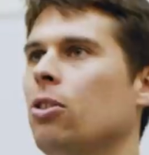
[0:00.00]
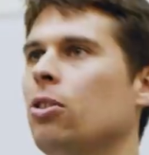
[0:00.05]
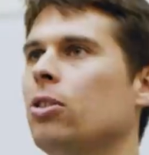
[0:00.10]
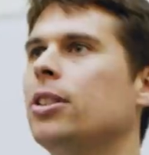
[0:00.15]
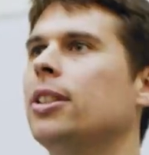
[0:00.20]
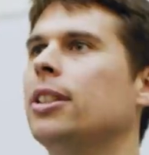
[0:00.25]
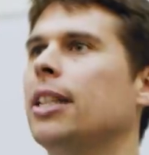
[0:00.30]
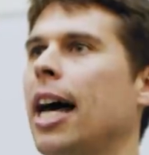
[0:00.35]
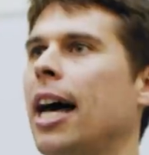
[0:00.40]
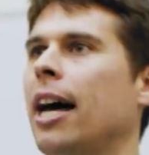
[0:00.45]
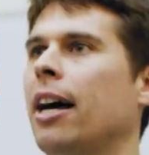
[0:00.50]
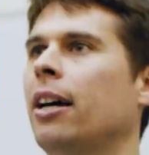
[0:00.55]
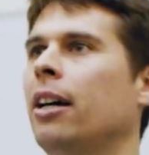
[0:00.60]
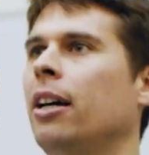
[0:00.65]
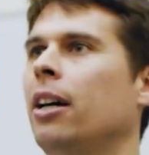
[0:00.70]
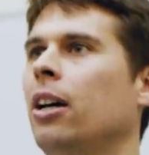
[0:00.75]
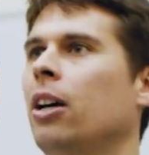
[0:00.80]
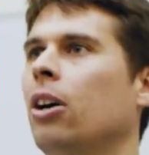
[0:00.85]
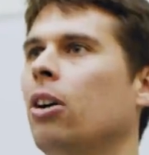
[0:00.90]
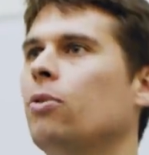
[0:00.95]
the onset
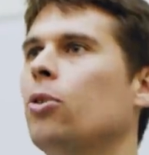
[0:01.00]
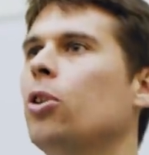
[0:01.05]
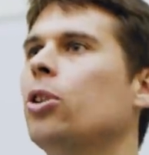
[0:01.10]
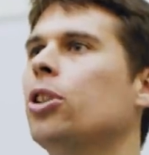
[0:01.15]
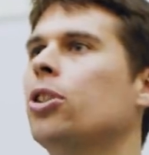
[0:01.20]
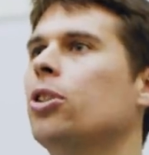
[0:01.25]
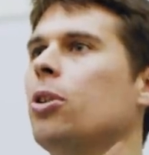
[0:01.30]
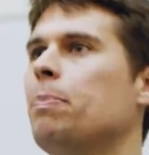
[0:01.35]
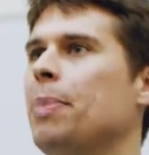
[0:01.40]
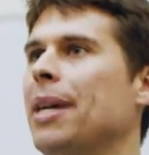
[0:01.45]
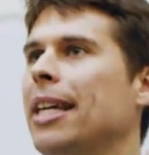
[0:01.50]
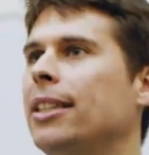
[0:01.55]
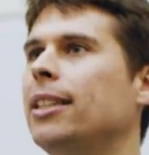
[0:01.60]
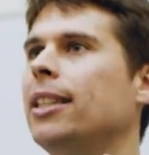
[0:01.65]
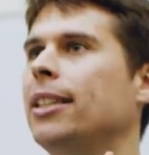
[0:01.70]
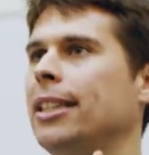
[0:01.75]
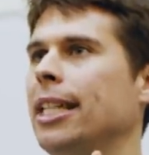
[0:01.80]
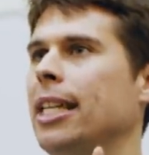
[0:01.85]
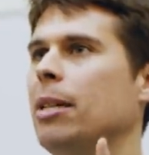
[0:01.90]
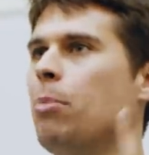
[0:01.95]
of not just
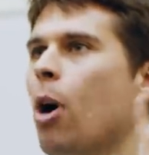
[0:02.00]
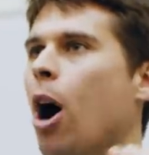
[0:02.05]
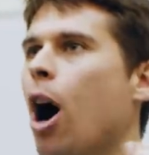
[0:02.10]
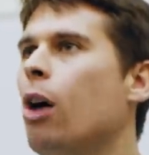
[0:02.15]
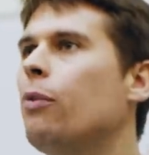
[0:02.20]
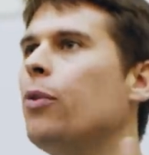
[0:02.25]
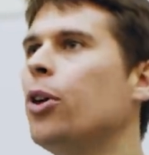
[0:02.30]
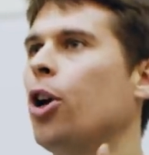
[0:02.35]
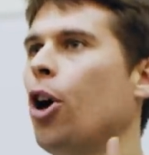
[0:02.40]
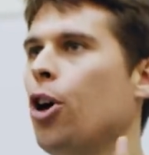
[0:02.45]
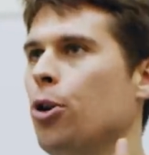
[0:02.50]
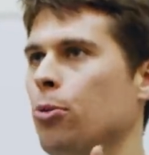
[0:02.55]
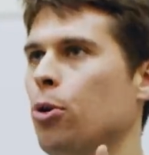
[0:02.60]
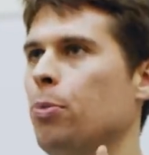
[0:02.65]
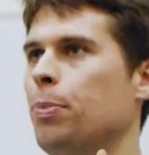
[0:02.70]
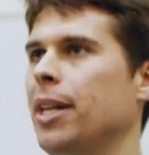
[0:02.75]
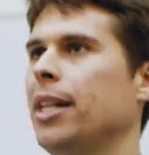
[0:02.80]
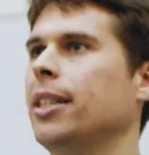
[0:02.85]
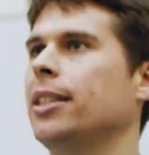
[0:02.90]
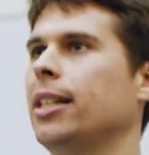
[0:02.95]
obesity, but other
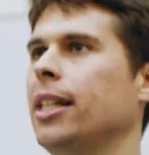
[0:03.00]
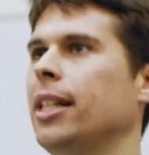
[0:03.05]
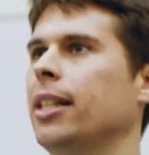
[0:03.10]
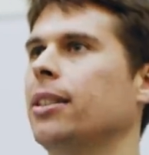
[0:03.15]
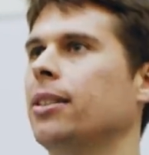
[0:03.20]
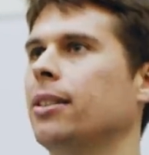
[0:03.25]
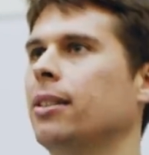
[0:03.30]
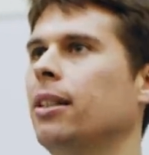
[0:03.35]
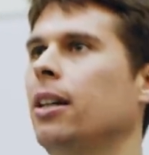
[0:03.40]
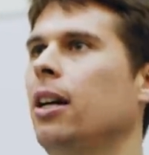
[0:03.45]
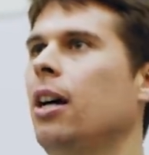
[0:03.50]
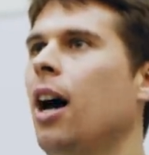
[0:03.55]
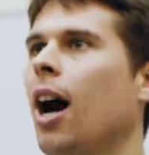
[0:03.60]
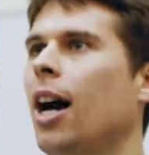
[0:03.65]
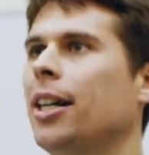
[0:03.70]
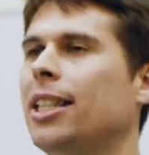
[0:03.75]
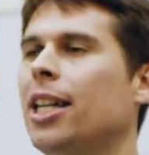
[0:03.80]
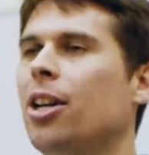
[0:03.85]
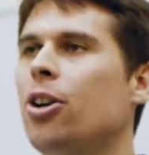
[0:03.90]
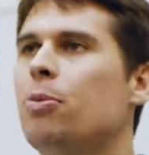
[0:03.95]
comorbidities,
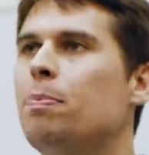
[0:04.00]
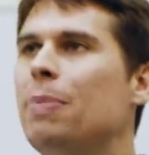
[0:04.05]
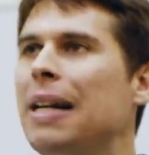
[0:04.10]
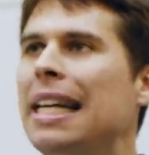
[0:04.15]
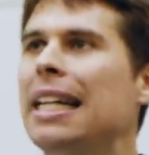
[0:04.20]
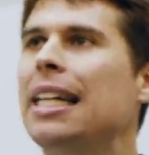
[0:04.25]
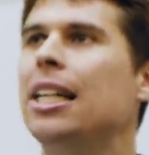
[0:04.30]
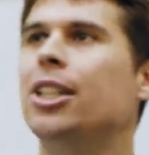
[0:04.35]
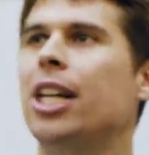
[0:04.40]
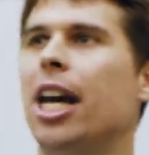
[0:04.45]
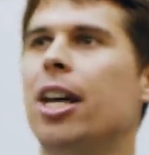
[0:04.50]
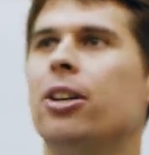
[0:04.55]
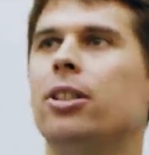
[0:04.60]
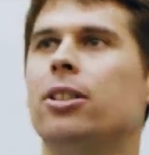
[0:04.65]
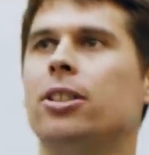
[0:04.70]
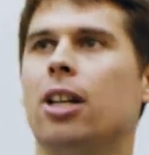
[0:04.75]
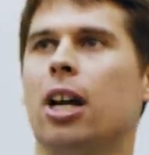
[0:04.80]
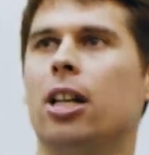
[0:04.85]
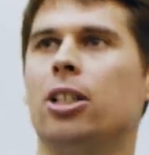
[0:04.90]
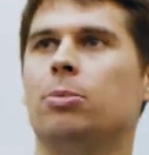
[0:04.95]
I said I completely share your
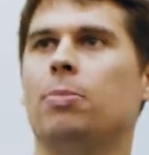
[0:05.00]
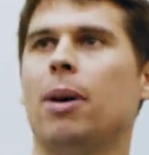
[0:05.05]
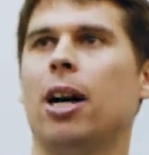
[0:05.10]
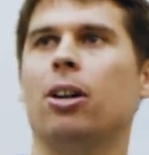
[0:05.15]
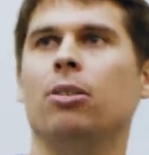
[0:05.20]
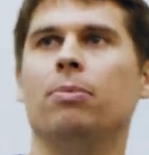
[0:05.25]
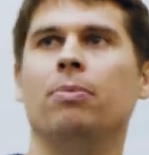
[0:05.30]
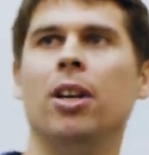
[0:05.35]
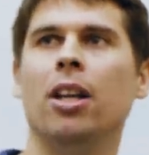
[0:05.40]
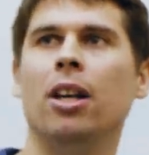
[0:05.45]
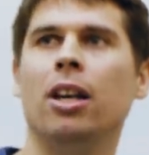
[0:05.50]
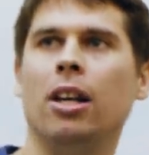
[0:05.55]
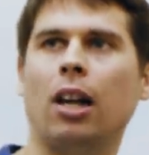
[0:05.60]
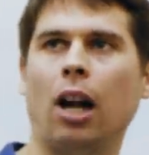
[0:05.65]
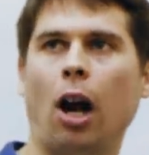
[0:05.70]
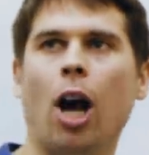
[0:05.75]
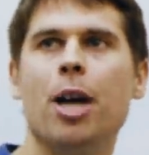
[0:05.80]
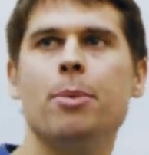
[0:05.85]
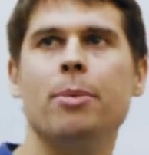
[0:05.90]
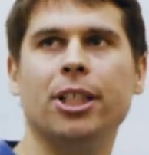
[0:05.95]
concerns about
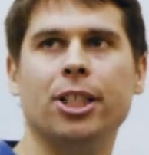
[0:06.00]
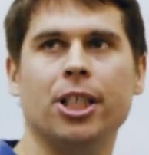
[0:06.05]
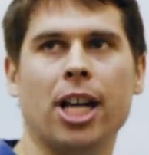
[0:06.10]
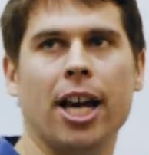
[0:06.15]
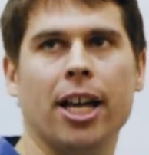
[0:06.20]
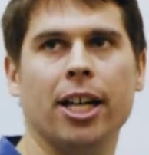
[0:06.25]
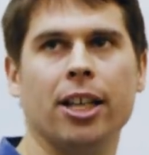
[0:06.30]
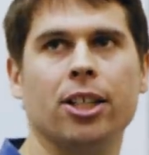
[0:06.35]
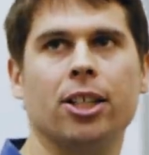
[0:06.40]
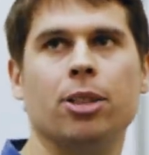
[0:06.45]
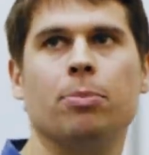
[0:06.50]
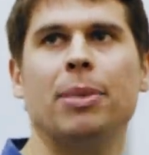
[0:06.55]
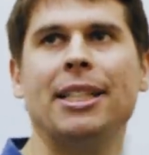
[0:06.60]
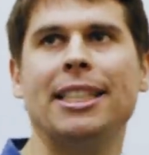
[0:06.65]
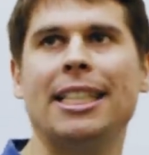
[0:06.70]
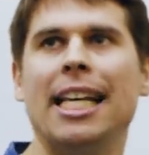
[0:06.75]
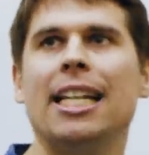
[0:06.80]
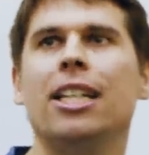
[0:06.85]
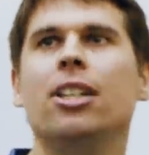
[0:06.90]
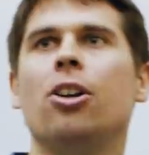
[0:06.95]
climate change,
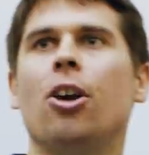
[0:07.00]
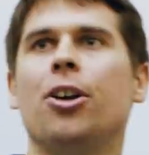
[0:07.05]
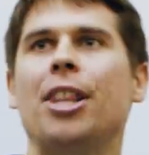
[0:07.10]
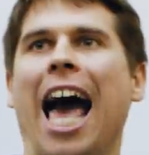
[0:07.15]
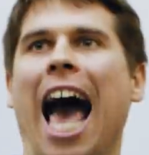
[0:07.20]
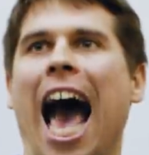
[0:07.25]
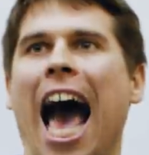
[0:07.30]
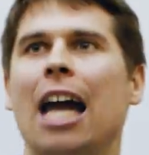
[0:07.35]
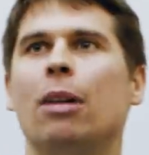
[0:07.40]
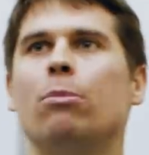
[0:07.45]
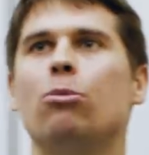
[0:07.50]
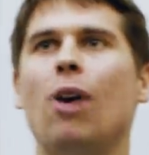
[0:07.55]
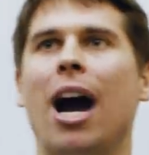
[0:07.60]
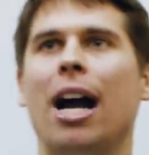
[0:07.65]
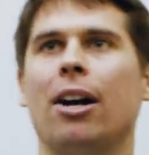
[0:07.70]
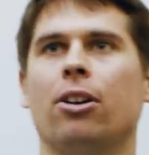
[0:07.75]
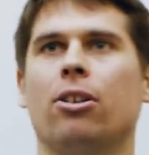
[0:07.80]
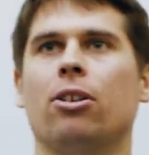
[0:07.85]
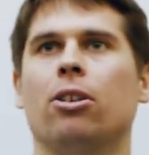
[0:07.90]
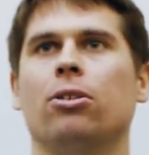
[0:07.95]
but did you know that animal
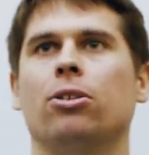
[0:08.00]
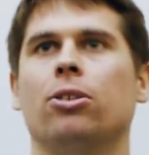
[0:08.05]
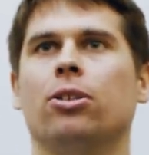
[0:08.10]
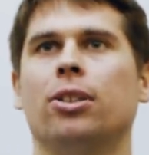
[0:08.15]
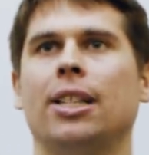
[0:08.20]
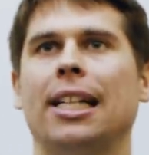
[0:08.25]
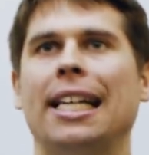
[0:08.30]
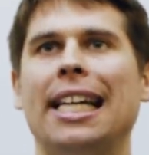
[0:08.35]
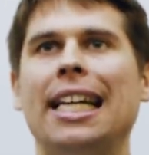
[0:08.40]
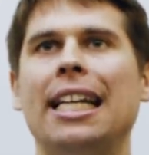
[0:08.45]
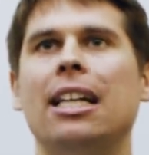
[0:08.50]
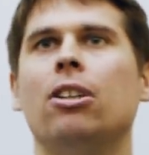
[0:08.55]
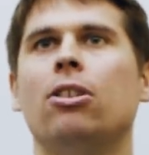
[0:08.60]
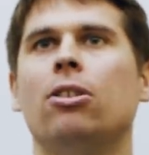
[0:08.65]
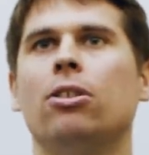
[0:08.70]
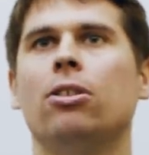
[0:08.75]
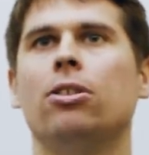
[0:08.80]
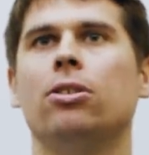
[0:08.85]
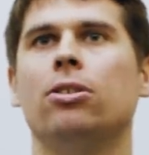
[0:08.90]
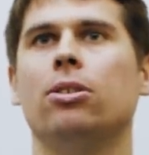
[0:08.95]
agriculture is the leading
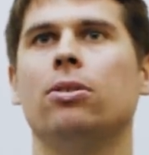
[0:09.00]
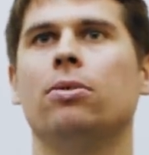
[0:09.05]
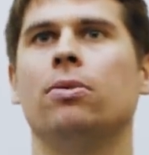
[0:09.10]
cause